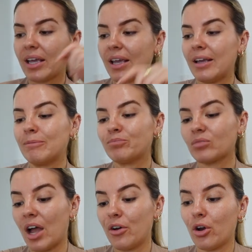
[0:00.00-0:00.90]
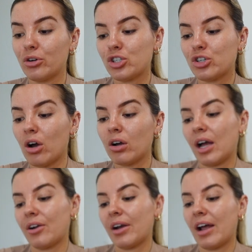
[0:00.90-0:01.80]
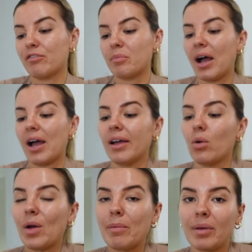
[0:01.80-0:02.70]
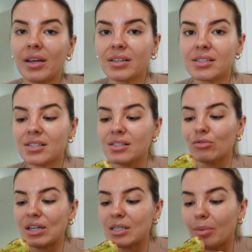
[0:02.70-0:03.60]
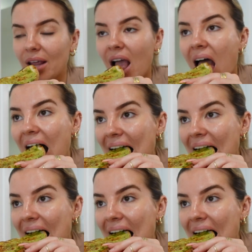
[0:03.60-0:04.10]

I know, shock, I don't have my Weet-Bix recipe.